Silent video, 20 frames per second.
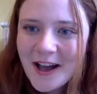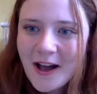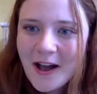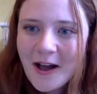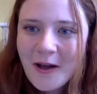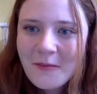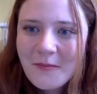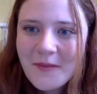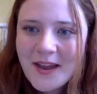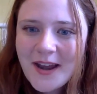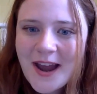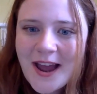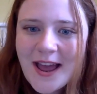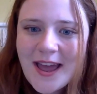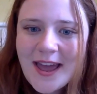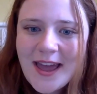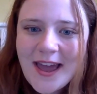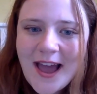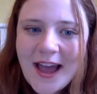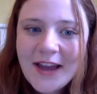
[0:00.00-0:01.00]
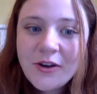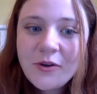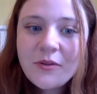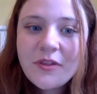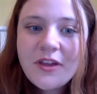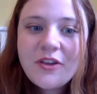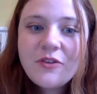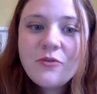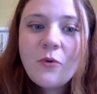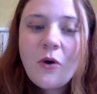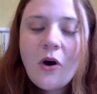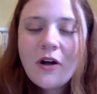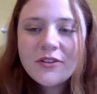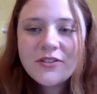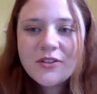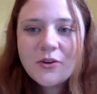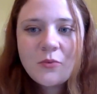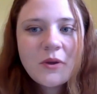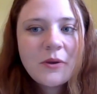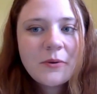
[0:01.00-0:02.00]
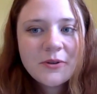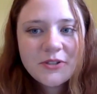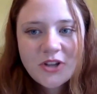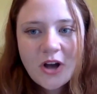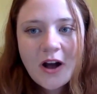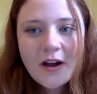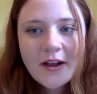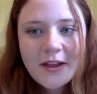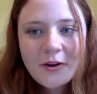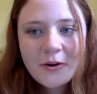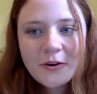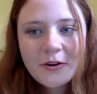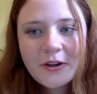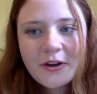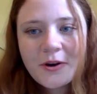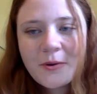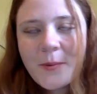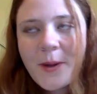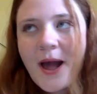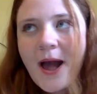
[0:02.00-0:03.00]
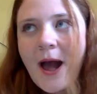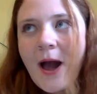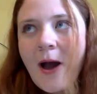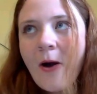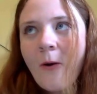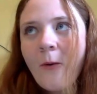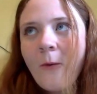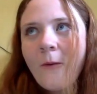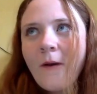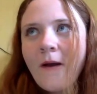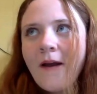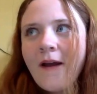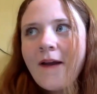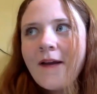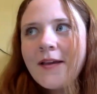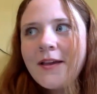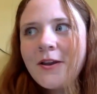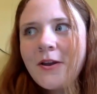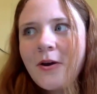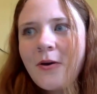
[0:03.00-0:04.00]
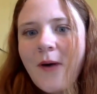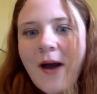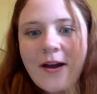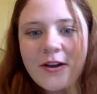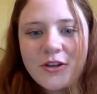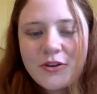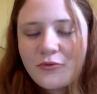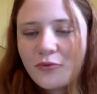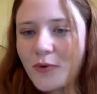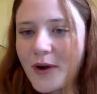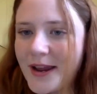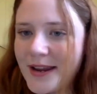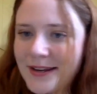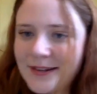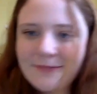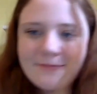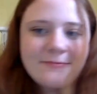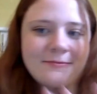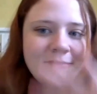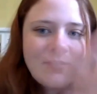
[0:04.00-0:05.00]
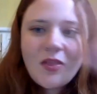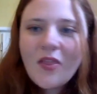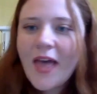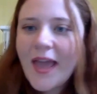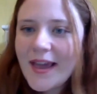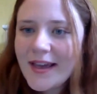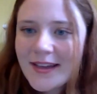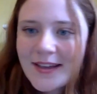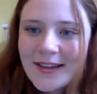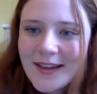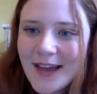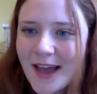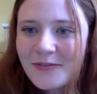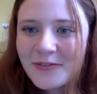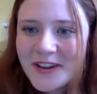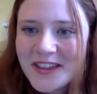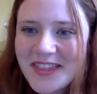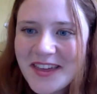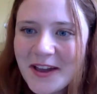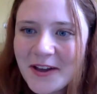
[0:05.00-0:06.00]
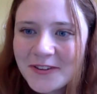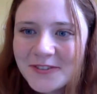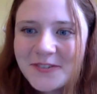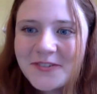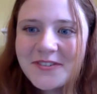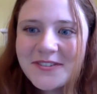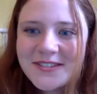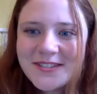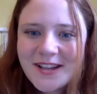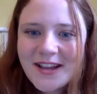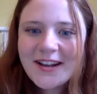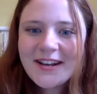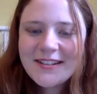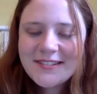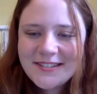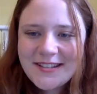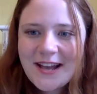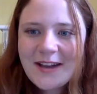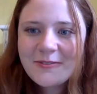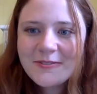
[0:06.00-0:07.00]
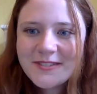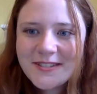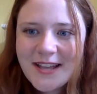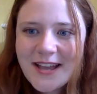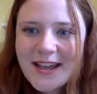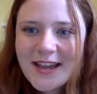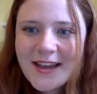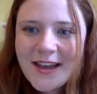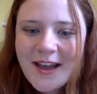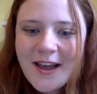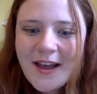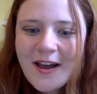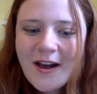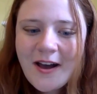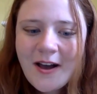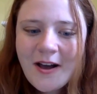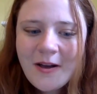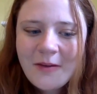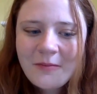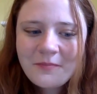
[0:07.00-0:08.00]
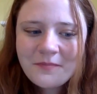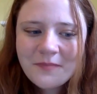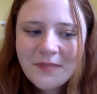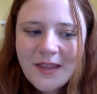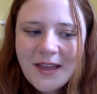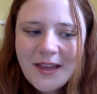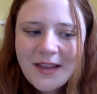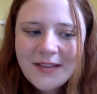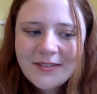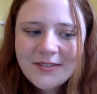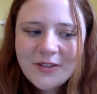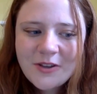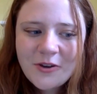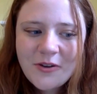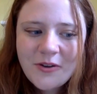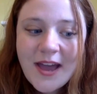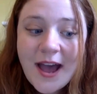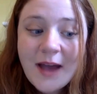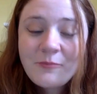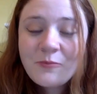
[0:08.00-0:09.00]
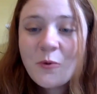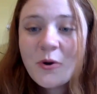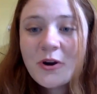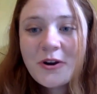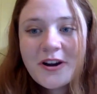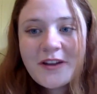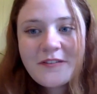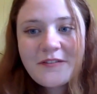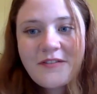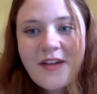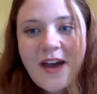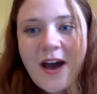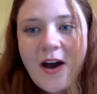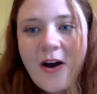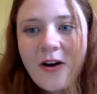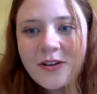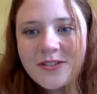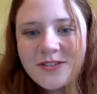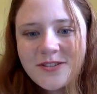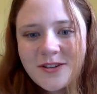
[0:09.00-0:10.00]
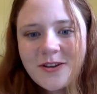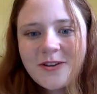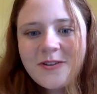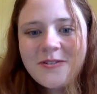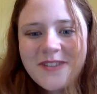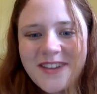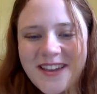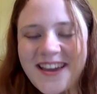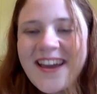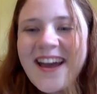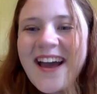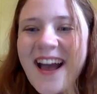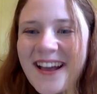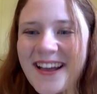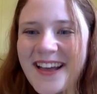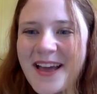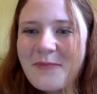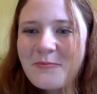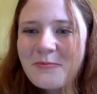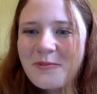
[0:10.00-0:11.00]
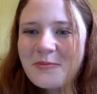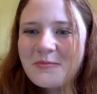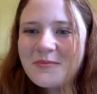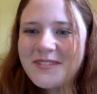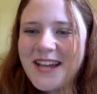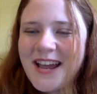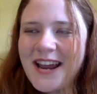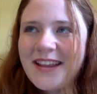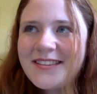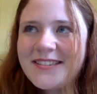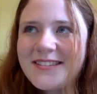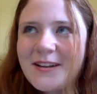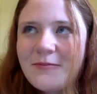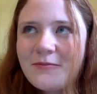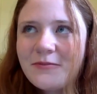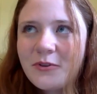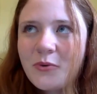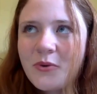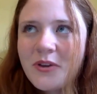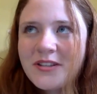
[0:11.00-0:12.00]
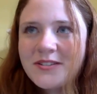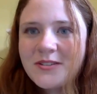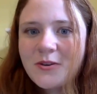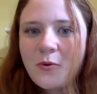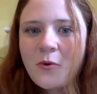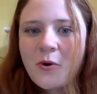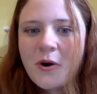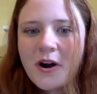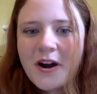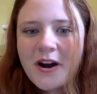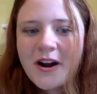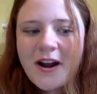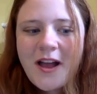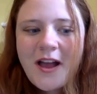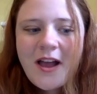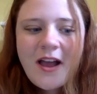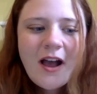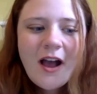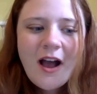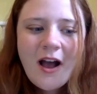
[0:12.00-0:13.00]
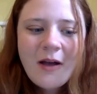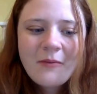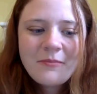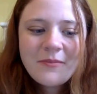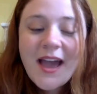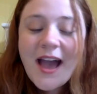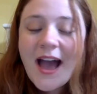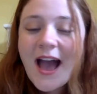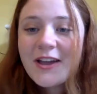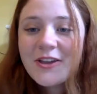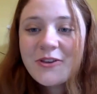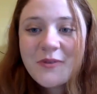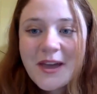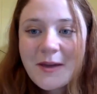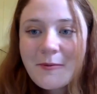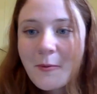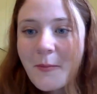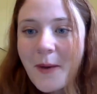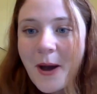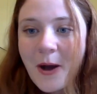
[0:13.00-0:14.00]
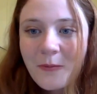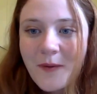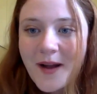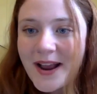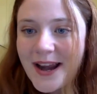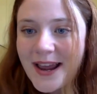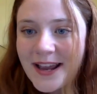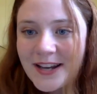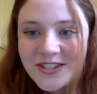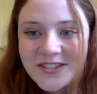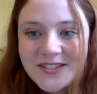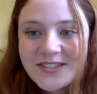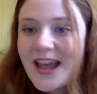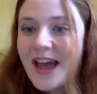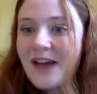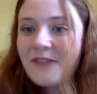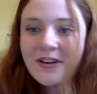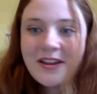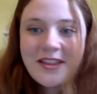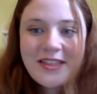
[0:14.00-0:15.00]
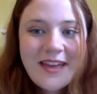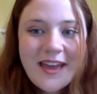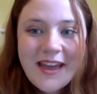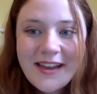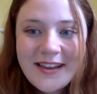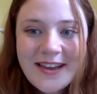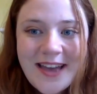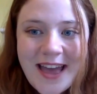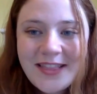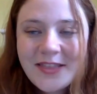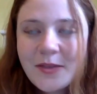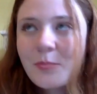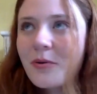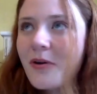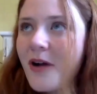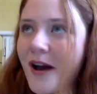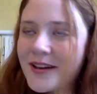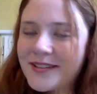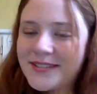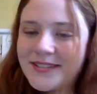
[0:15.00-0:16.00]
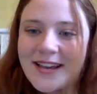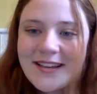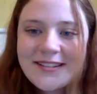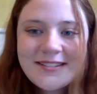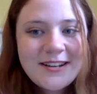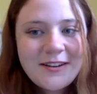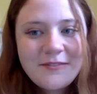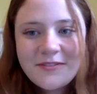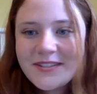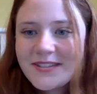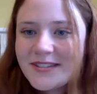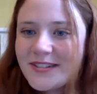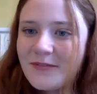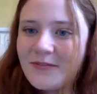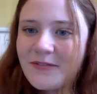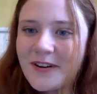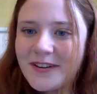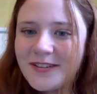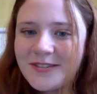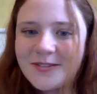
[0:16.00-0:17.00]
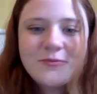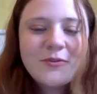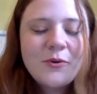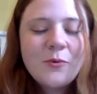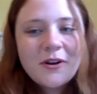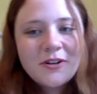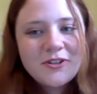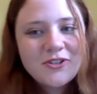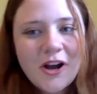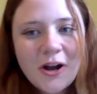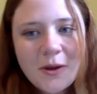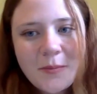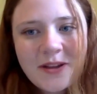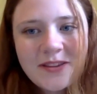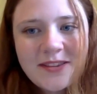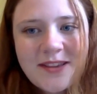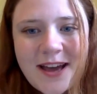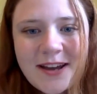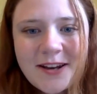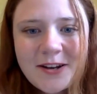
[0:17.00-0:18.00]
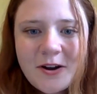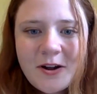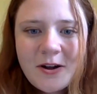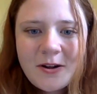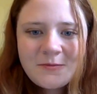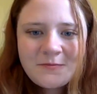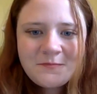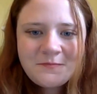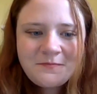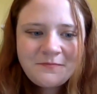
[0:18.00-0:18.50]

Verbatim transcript: Um, and I, I know that you also, we were talking earlier about how, you know, how you've written like everything under the sun, it sounds like. Um, so yeah, I'm wondering if that also, yeah, came from Tanith's influence or, um, yeah, how you came about writing just everything and the process and if it's different. So if you want to talk about that at all.